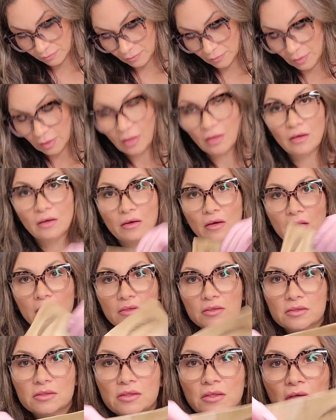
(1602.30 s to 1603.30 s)

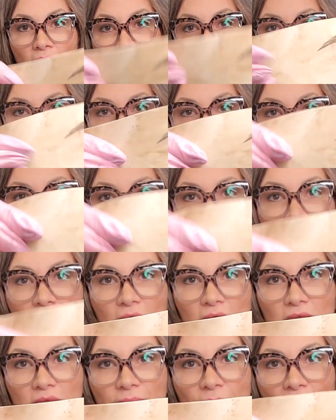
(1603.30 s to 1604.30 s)
Alright, so
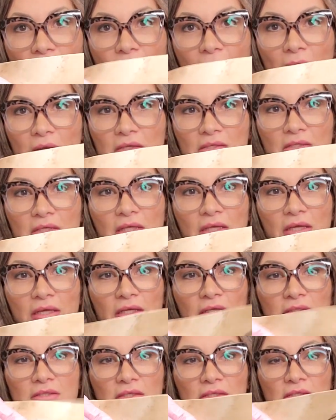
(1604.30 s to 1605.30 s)
that's probably about as clean
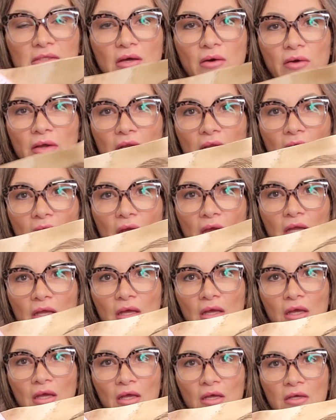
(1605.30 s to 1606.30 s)
as it's going to get.
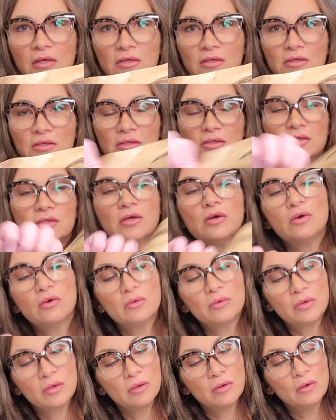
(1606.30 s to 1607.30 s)

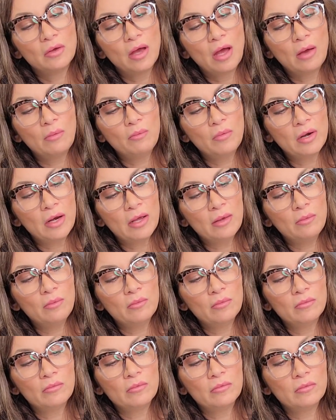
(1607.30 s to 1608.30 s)
So what I
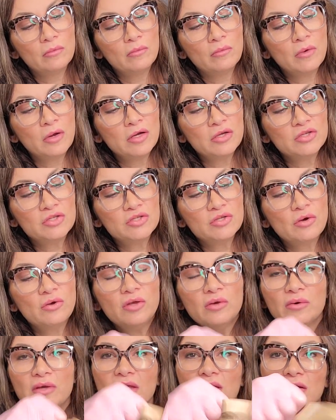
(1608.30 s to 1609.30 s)
want to show
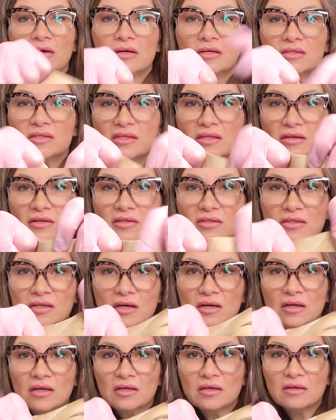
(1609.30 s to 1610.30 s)
you here is there's
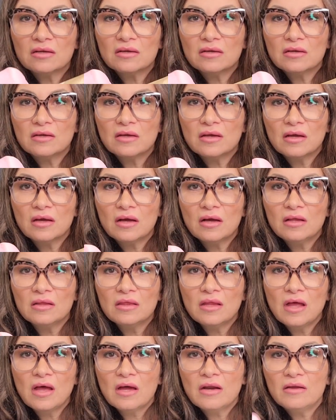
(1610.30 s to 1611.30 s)
not a
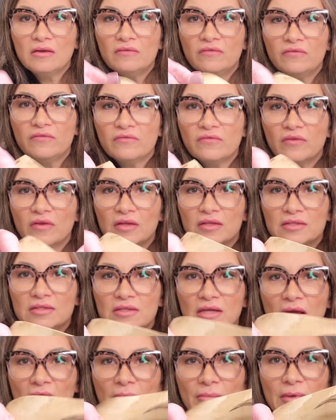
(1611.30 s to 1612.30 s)
lot of
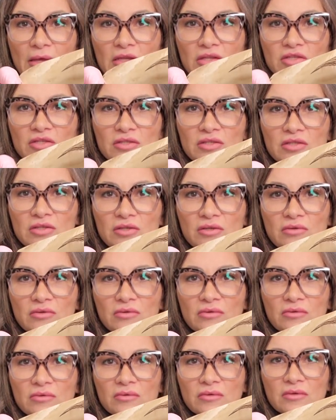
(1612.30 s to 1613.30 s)
damage
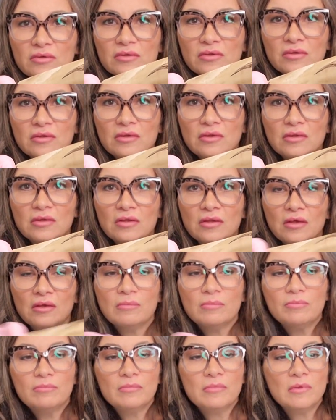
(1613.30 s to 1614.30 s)
to
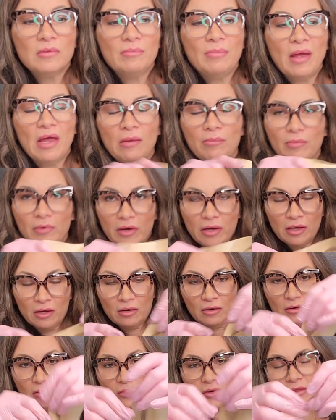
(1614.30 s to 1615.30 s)
the paper
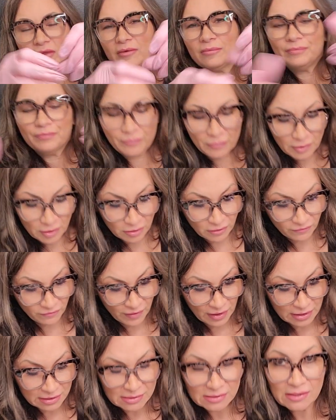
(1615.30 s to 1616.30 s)
here, or the
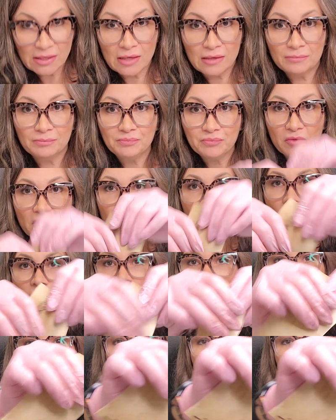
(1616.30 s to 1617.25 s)
fake skin, the rubber.